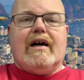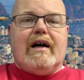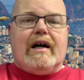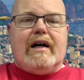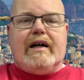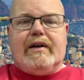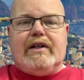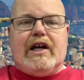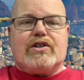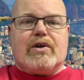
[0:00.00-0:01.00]
Uh,
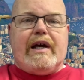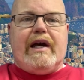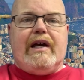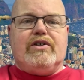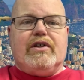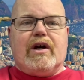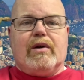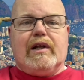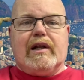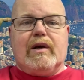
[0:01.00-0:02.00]
yesterday, as you know,
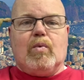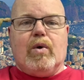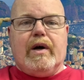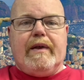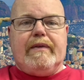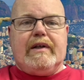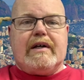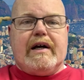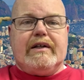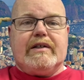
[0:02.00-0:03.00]
Lily won the
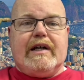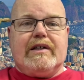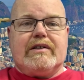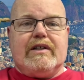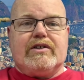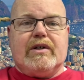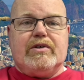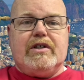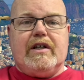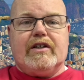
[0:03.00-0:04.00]
contest, and so
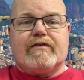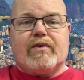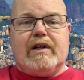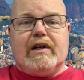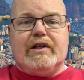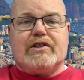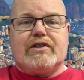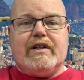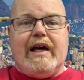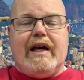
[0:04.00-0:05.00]
she gets free lunch
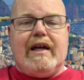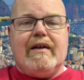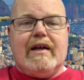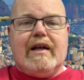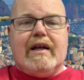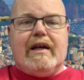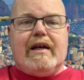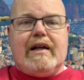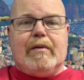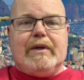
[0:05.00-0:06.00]
today.
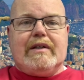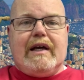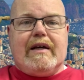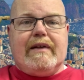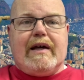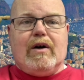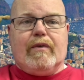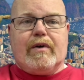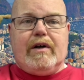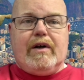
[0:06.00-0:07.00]
And I'll be taking that
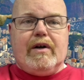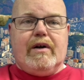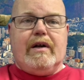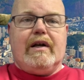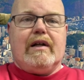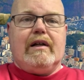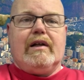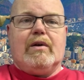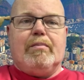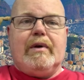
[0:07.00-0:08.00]
over here in a
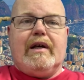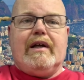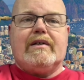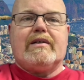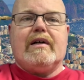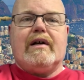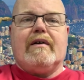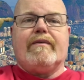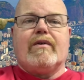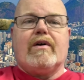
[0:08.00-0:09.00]
little bit
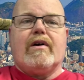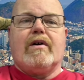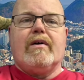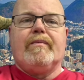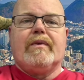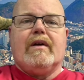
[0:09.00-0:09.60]
uh, for her.